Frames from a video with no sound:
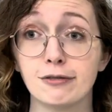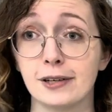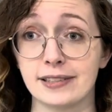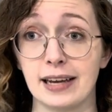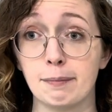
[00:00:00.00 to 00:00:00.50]
for
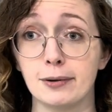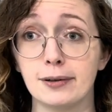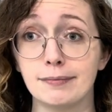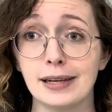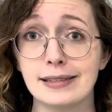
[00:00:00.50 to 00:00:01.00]

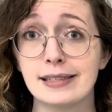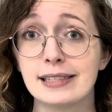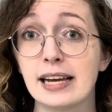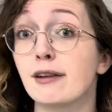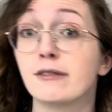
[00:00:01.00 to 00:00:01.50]
example,
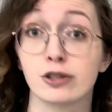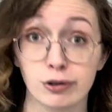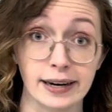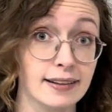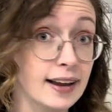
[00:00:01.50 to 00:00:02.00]
instead of a
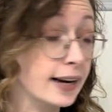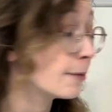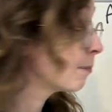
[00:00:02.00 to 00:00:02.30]
straight line?